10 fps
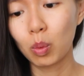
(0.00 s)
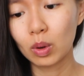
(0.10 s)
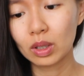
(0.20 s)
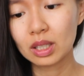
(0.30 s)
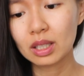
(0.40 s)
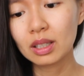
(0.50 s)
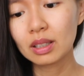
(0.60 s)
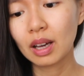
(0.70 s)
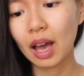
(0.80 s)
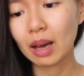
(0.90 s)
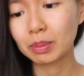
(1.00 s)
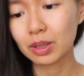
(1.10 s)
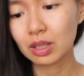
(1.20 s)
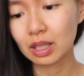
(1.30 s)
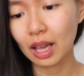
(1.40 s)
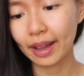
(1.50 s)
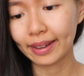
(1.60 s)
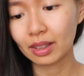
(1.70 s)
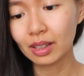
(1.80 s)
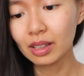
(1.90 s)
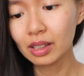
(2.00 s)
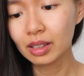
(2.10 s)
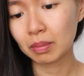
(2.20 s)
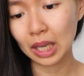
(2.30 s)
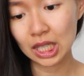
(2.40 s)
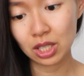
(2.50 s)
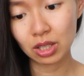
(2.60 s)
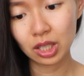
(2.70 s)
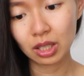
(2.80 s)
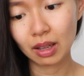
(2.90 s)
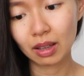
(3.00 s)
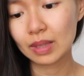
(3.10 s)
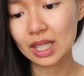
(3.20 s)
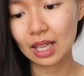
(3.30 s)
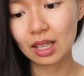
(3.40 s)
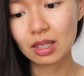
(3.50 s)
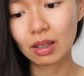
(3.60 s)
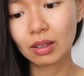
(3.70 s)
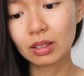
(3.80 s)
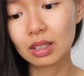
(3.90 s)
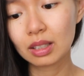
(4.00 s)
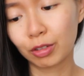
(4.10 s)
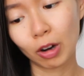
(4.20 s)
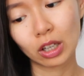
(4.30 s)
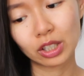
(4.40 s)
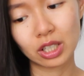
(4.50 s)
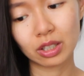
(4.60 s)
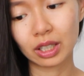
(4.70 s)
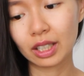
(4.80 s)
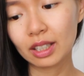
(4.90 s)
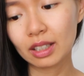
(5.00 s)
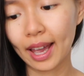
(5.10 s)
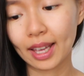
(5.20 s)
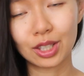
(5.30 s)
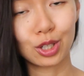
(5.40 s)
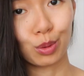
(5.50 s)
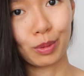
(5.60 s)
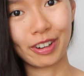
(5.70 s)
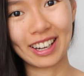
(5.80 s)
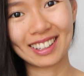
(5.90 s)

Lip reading: water, apple cider, mustard, sea salt, rock sugar, and turmeric.